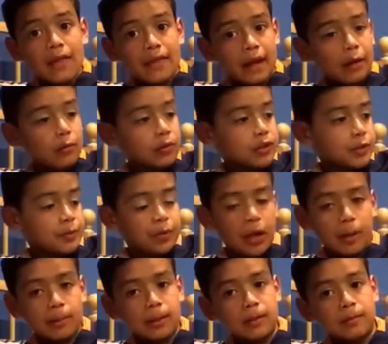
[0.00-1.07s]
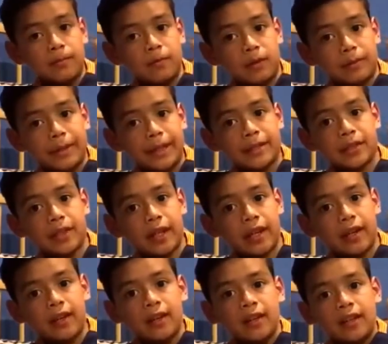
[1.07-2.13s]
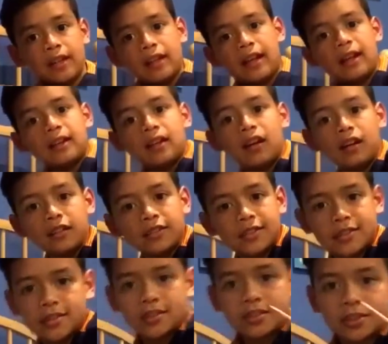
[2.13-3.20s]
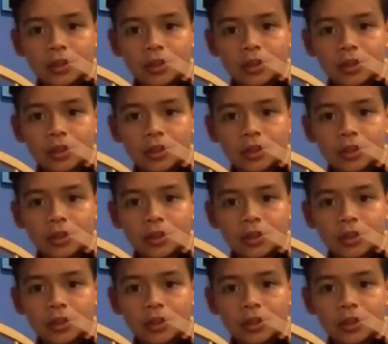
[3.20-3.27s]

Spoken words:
that was the problem from yesterday. And just